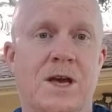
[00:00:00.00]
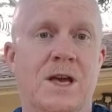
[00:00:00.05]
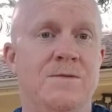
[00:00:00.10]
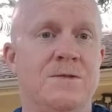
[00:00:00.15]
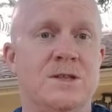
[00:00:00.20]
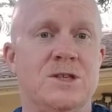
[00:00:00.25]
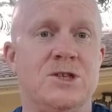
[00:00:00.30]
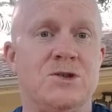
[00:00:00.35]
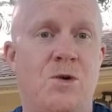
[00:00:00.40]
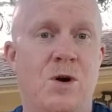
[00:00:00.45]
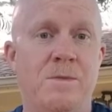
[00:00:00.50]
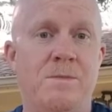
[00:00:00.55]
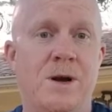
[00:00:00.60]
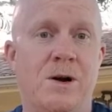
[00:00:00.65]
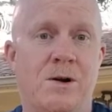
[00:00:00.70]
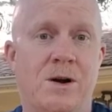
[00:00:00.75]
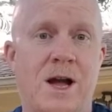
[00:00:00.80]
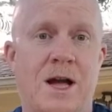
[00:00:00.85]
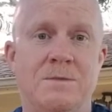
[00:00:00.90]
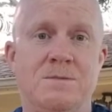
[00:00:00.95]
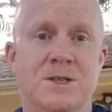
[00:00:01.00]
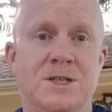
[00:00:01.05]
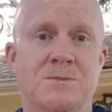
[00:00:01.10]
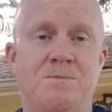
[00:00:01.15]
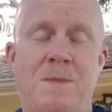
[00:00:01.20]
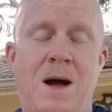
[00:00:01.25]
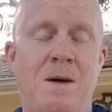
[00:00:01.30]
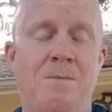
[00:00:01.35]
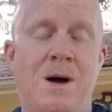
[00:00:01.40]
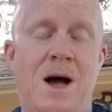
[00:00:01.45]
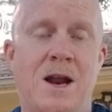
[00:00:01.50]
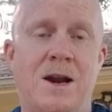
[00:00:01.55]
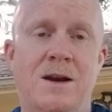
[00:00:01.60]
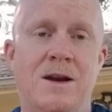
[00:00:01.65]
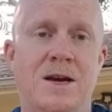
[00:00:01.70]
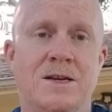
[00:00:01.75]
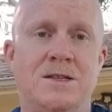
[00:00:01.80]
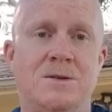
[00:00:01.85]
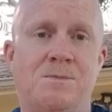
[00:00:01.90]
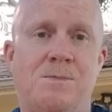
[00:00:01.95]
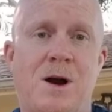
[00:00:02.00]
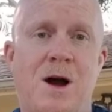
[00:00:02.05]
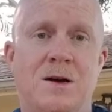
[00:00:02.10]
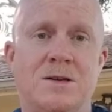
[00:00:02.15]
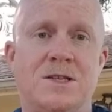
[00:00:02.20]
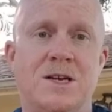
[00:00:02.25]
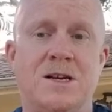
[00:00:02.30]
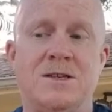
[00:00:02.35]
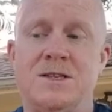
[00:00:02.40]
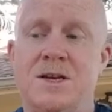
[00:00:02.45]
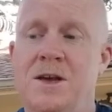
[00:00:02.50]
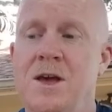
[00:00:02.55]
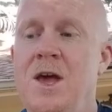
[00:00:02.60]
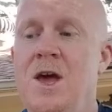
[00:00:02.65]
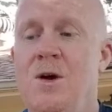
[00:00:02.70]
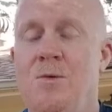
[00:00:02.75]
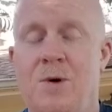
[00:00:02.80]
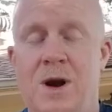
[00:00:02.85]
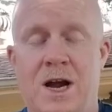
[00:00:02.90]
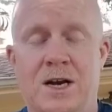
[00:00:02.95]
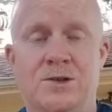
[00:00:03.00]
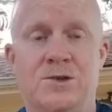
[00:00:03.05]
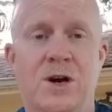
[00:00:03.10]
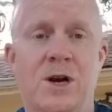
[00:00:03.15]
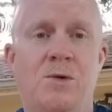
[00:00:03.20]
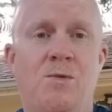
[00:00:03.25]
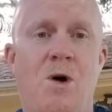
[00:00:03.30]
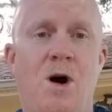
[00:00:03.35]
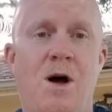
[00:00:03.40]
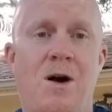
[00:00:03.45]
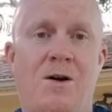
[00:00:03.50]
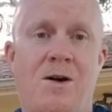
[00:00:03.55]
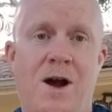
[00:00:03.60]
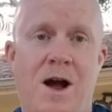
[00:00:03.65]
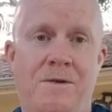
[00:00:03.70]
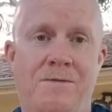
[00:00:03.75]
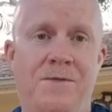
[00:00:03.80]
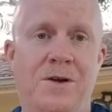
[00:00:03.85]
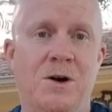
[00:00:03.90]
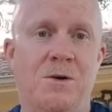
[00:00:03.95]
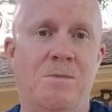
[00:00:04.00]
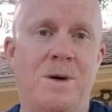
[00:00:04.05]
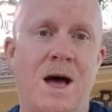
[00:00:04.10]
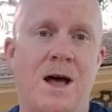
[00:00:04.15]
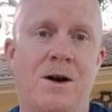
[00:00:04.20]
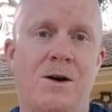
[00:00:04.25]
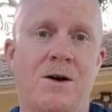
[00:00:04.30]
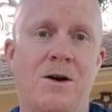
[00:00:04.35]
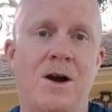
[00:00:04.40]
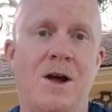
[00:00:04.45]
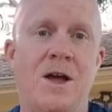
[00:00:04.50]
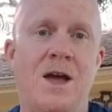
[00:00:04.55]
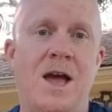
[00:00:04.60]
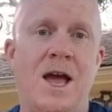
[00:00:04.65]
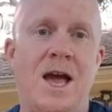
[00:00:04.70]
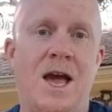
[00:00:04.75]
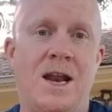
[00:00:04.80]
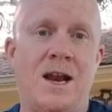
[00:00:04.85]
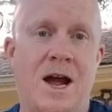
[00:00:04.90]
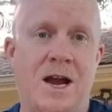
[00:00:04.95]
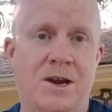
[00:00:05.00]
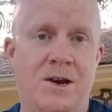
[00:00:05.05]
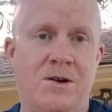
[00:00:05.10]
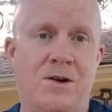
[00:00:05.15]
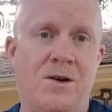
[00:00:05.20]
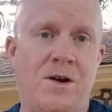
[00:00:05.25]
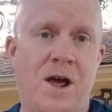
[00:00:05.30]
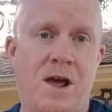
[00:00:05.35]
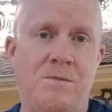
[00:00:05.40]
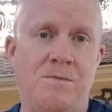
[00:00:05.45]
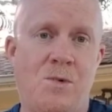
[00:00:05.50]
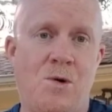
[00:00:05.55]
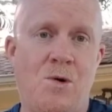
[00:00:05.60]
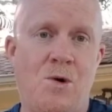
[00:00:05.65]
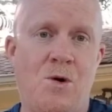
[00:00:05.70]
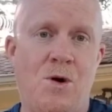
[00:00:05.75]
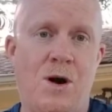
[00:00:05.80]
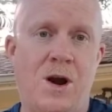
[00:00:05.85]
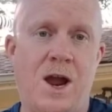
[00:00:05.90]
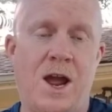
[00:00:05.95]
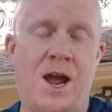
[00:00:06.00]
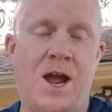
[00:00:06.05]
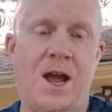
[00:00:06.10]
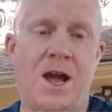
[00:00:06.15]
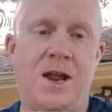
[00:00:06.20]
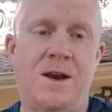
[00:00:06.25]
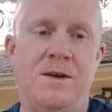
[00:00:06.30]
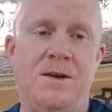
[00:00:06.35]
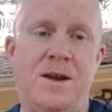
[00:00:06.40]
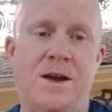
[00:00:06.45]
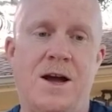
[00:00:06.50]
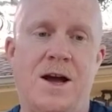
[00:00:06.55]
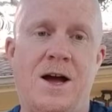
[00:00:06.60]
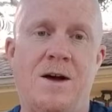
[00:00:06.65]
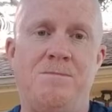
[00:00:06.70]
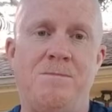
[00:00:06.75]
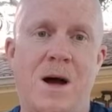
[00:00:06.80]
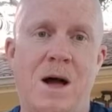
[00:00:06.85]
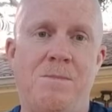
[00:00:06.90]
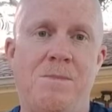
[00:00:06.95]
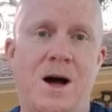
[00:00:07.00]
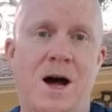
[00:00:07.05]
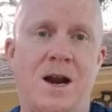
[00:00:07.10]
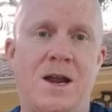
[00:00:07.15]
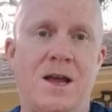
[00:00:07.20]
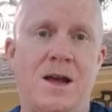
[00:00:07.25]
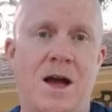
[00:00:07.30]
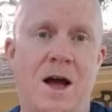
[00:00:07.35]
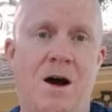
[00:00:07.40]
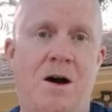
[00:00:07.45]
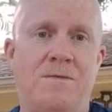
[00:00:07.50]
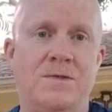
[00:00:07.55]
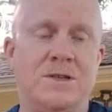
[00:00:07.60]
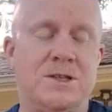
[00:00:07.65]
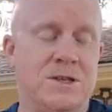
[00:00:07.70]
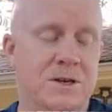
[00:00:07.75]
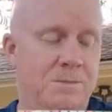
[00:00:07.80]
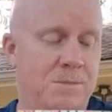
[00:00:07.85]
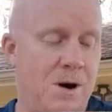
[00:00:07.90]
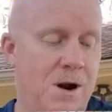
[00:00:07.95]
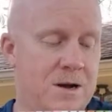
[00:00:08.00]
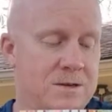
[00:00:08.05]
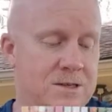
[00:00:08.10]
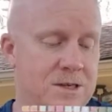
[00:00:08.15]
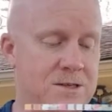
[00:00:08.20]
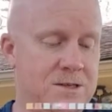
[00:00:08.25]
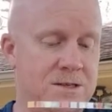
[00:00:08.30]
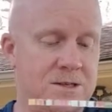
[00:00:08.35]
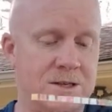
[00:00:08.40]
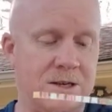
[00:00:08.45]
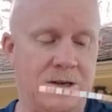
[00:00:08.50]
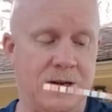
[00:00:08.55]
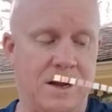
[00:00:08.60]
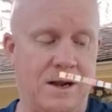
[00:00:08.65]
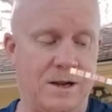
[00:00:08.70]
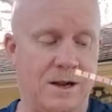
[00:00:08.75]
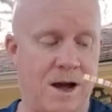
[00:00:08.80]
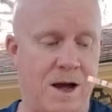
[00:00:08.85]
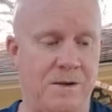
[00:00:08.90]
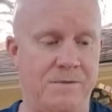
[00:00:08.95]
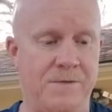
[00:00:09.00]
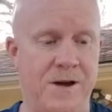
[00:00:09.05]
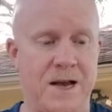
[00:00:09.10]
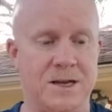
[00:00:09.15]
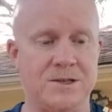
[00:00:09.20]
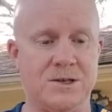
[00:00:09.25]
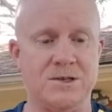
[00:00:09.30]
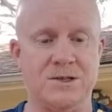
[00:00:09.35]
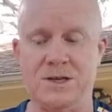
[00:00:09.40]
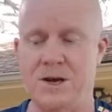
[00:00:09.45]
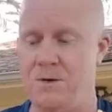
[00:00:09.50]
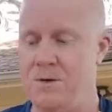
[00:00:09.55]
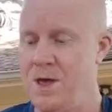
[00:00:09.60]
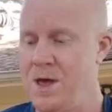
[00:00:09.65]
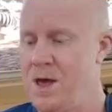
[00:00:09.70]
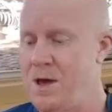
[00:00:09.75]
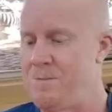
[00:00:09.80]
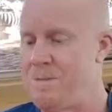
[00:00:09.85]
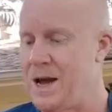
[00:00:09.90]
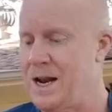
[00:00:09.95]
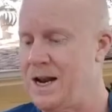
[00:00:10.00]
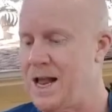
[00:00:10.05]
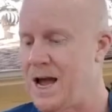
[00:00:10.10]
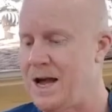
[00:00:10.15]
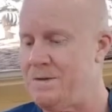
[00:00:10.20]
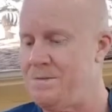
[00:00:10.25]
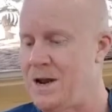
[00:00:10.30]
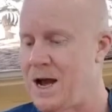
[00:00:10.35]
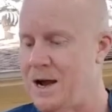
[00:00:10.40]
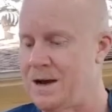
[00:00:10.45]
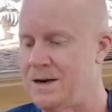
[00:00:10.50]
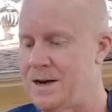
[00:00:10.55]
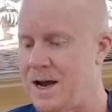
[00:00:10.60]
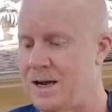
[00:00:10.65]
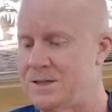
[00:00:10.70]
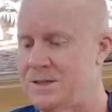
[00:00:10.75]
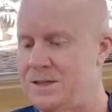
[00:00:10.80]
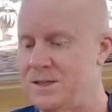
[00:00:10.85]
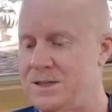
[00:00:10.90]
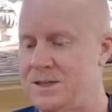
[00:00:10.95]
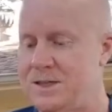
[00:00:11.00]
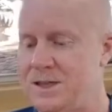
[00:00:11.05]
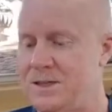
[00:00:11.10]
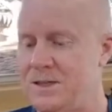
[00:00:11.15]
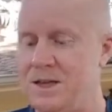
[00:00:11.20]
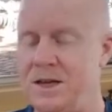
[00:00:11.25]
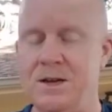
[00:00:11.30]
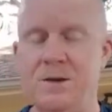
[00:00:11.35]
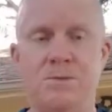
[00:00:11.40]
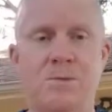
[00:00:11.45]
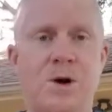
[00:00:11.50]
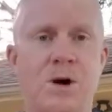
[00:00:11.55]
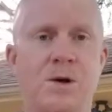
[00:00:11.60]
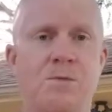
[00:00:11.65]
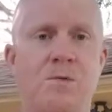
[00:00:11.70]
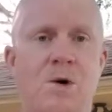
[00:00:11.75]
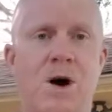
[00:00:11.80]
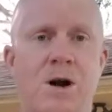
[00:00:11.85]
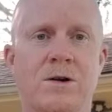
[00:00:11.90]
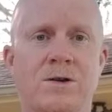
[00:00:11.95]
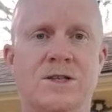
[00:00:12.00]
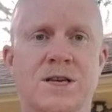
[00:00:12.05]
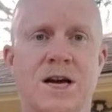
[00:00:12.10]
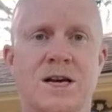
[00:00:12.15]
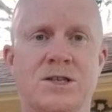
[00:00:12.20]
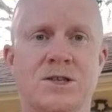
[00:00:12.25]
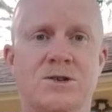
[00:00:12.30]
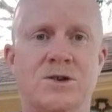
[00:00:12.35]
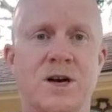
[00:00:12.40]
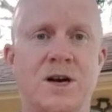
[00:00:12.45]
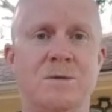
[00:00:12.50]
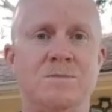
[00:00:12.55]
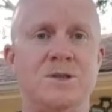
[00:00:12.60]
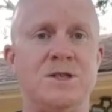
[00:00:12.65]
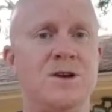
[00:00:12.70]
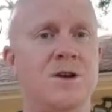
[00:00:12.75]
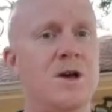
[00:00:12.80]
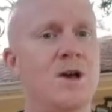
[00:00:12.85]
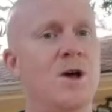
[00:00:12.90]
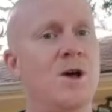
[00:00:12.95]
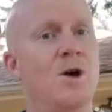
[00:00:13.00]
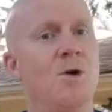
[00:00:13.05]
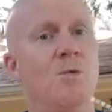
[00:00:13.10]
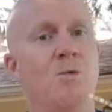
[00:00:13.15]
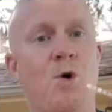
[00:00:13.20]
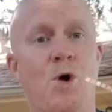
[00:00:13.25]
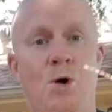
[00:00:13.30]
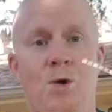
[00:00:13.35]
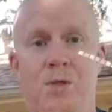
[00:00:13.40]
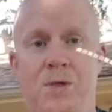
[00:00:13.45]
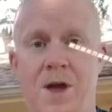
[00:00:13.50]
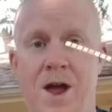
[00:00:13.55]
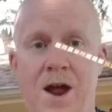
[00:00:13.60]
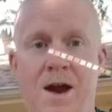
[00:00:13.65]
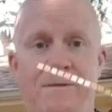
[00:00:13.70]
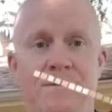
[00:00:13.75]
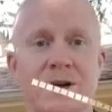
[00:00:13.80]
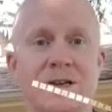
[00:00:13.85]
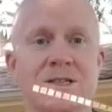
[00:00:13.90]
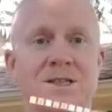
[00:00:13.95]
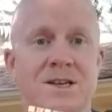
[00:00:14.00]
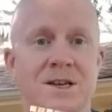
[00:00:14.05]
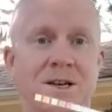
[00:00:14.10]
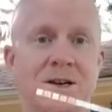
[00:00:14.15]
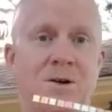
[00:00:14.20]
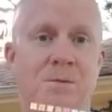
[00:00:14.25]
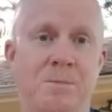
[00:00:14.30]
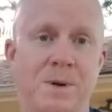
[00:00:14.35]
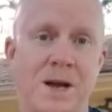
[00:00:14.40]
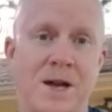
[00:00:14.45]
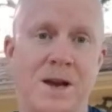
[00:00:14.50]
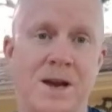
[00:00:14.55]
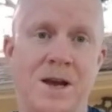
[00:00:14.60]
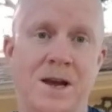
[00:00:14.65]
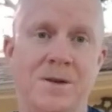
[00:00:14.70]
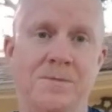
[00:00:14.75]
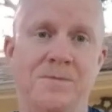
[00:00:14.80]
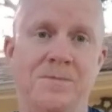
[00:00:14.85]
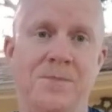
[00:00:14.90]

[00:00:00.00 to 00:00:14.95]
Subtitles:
Even soy milk, my body doesn't process it. When I drink water, I feel better and I urinate more, and my body obviously processes it a lot faster. So Lab Diagnostics 16 in 1 water test strips, worth every single penny.